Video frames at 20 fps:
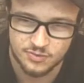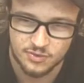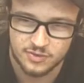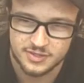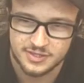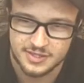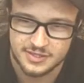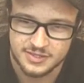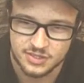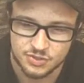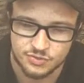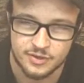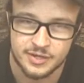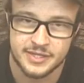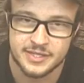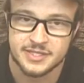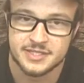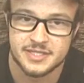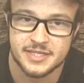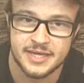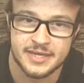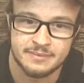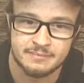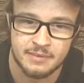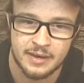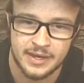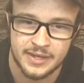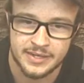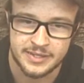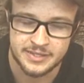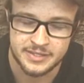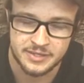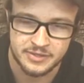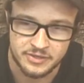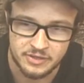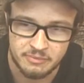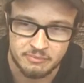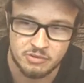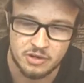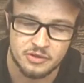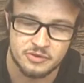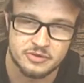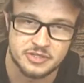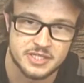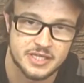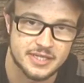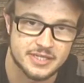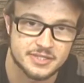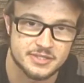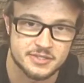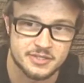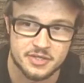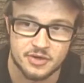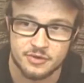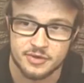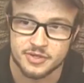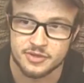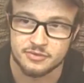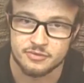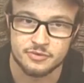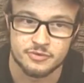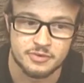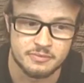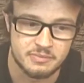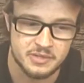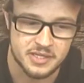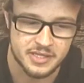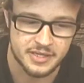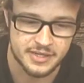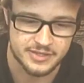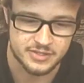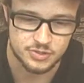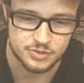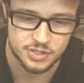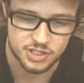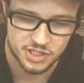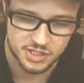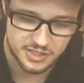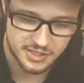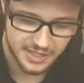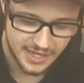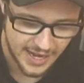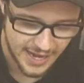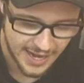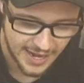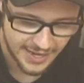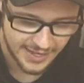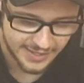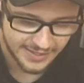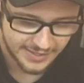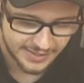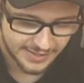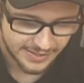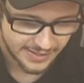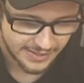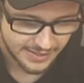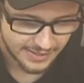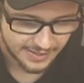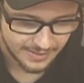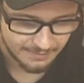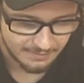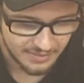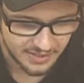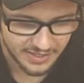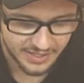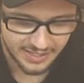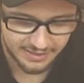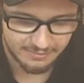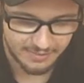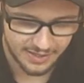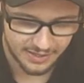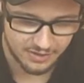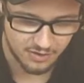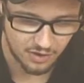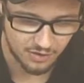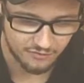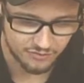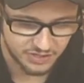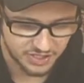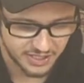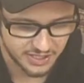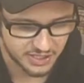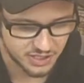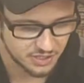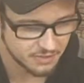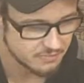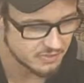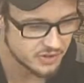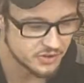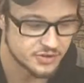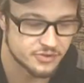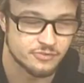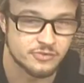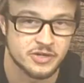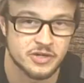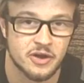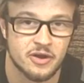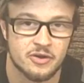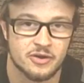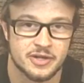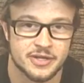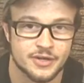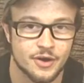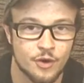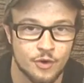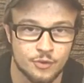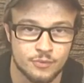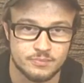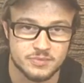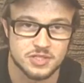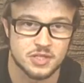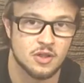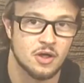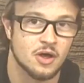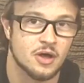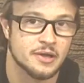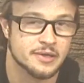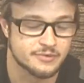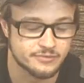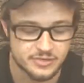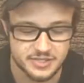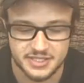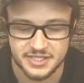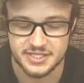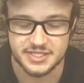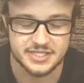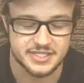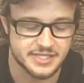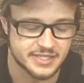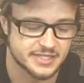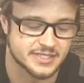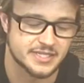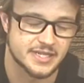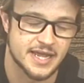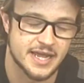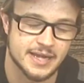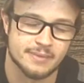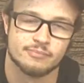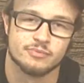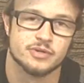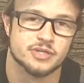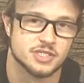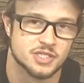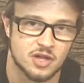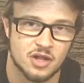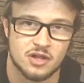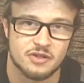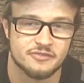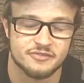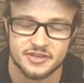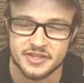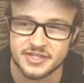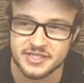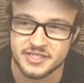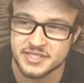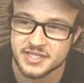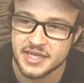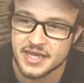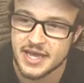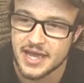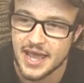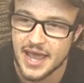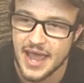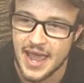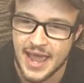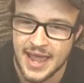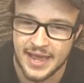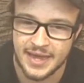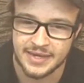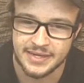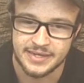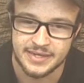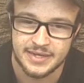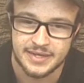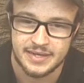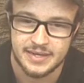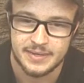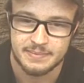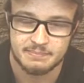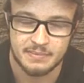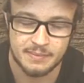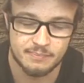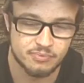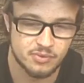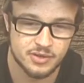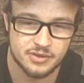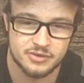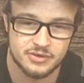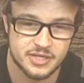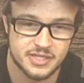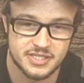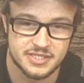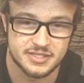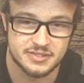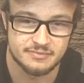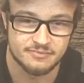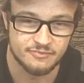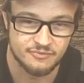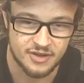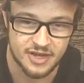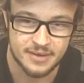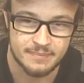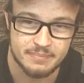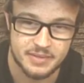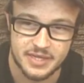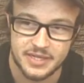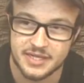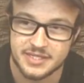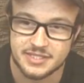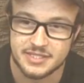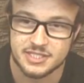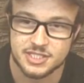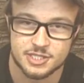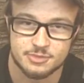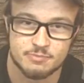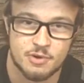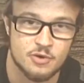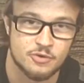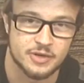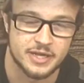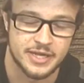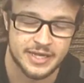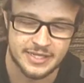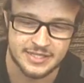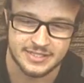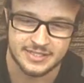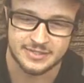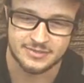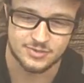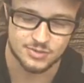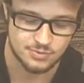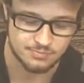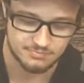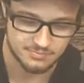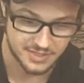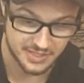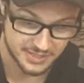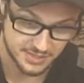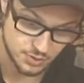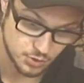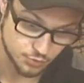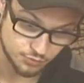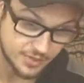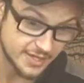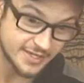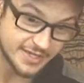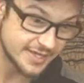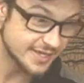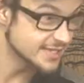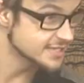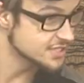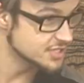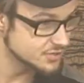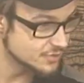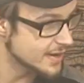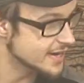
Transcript: worked in trades, and my younger brother's actually going through to be an electrician, and me and him had a conversation about it regarding Ohm's law and resistance and amperage and all of this. And my brother doesn't vape, he doesn't smoke, he doesn't drink, he doesn't do